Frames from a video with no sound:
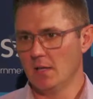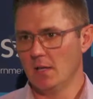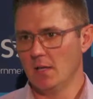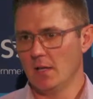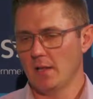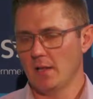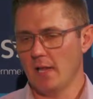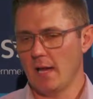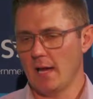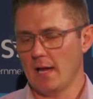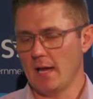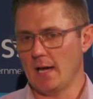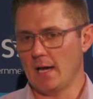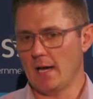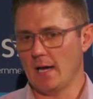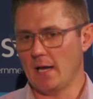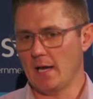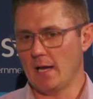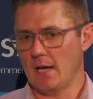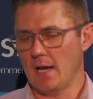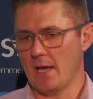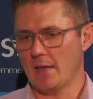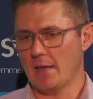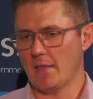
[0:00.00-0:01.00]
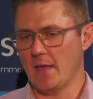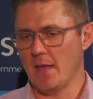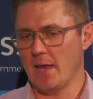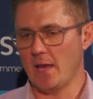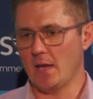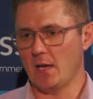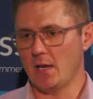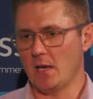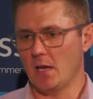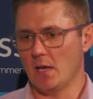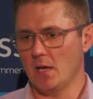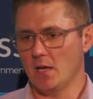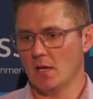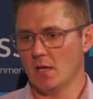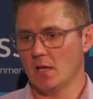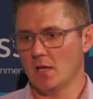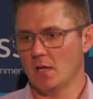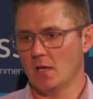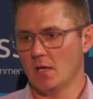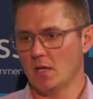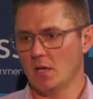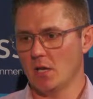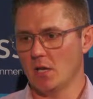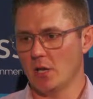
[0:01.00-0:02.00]
And then,
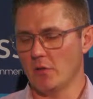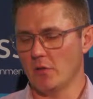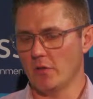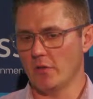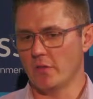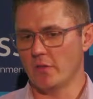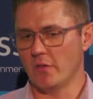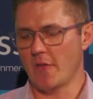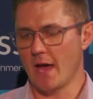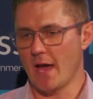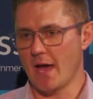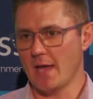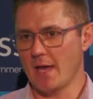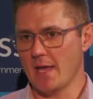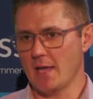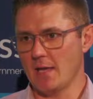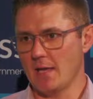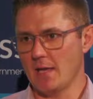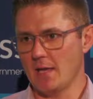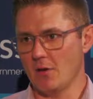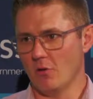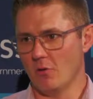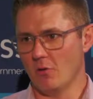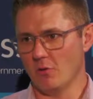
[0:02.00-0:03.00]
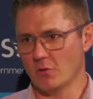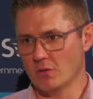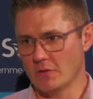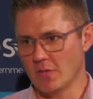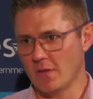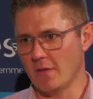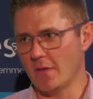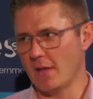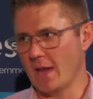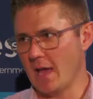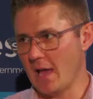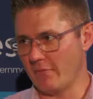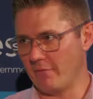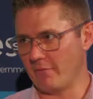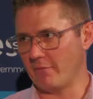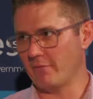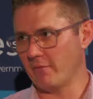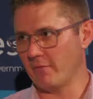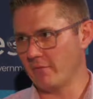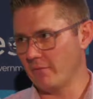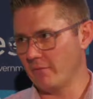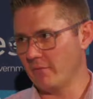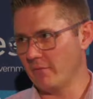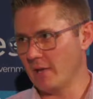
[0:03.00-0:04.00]
they also then have
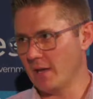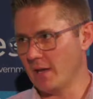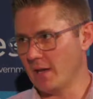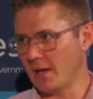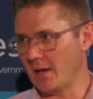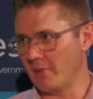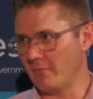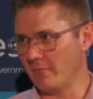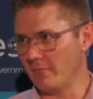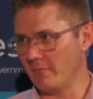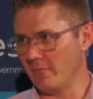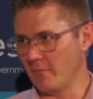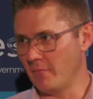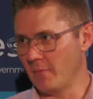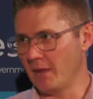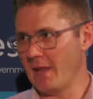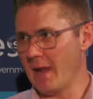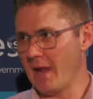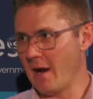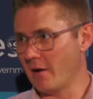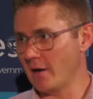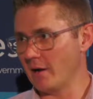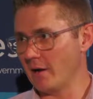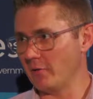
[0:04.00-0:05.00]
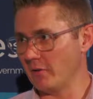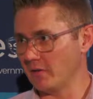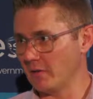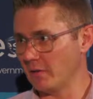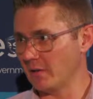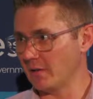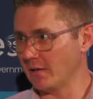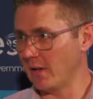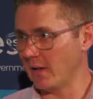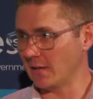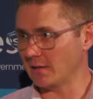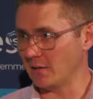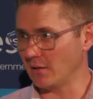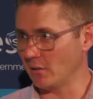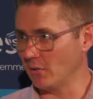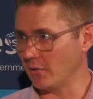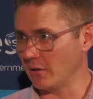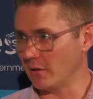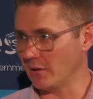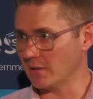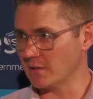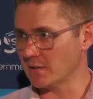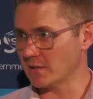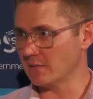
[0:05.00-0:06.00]
familiarity with conducting
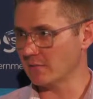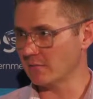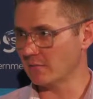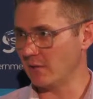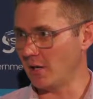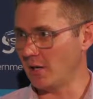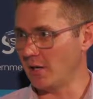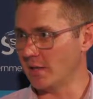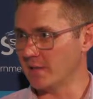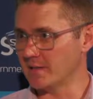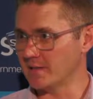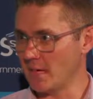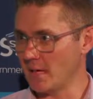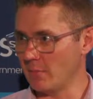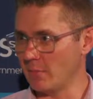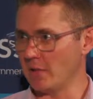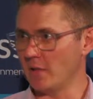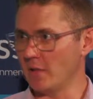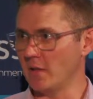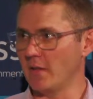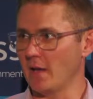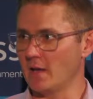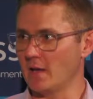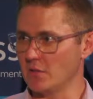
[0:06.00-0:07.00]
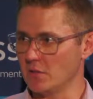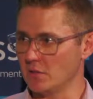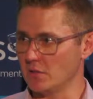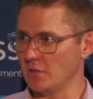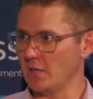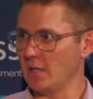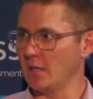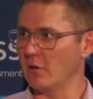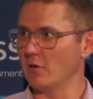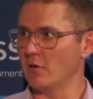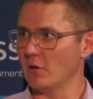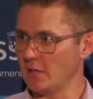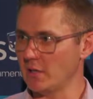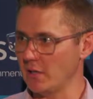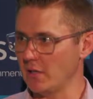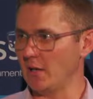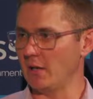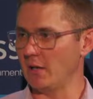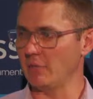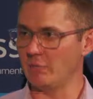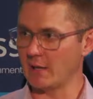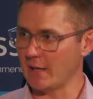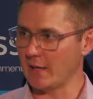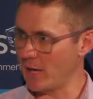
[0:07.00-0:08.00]
audits, right? It's something that they do year on
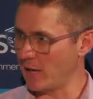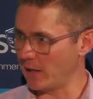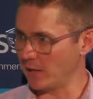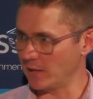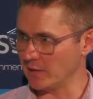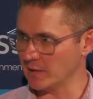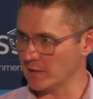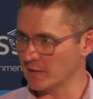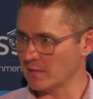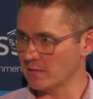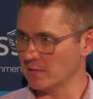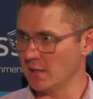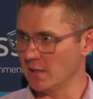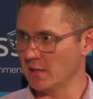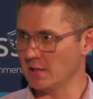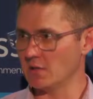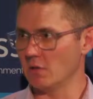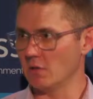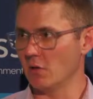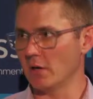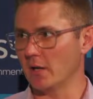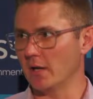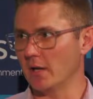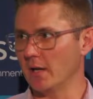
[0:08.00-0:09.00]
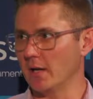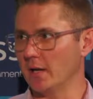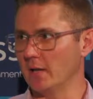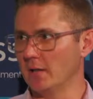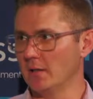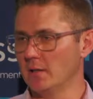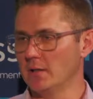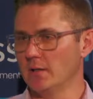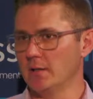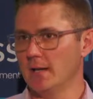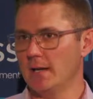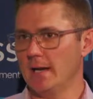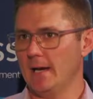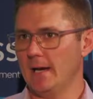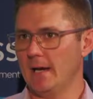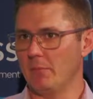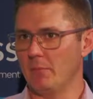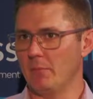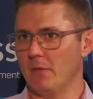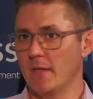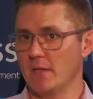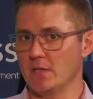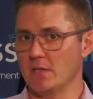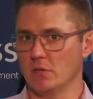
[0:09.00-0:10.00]
year, regardless. It's not
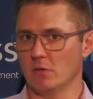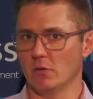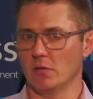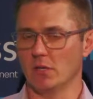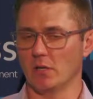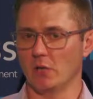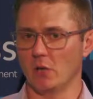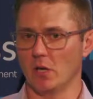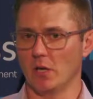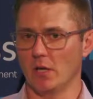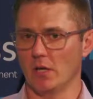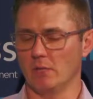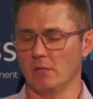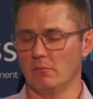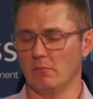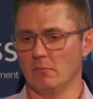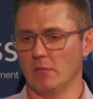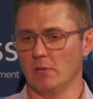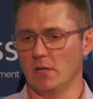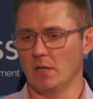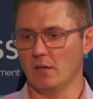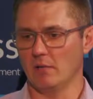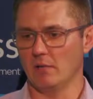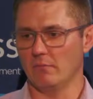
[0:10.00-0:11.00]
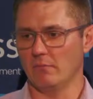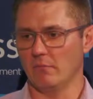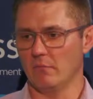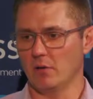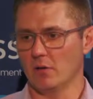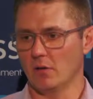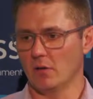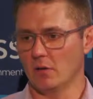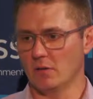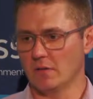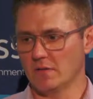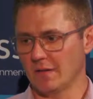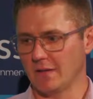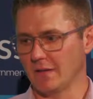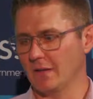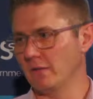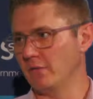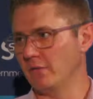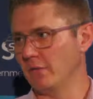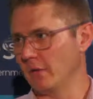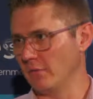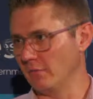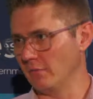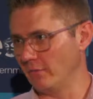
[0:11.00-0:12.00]
and they do it in
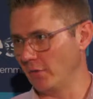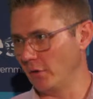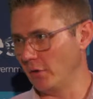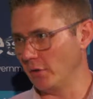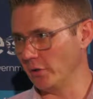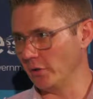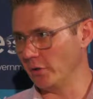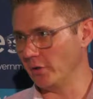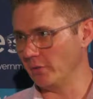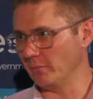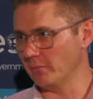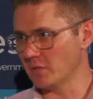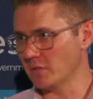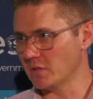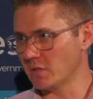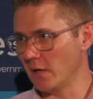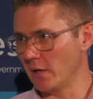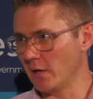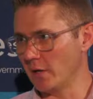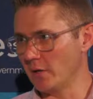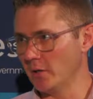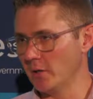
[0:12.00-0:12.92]
significant volume. So